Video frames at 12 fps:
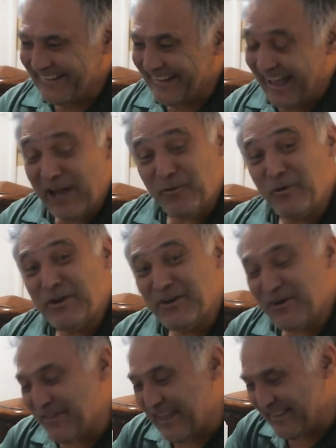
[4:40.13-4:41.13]
And we
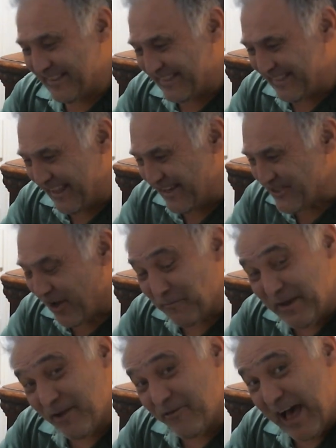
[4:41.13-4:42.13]
know that things are
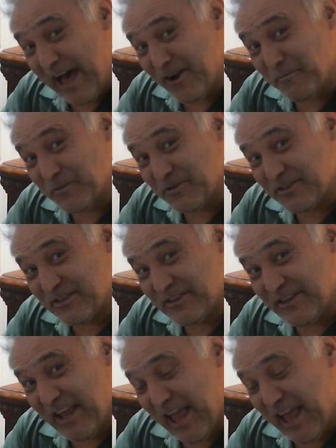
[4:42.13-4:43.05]
made of atoms,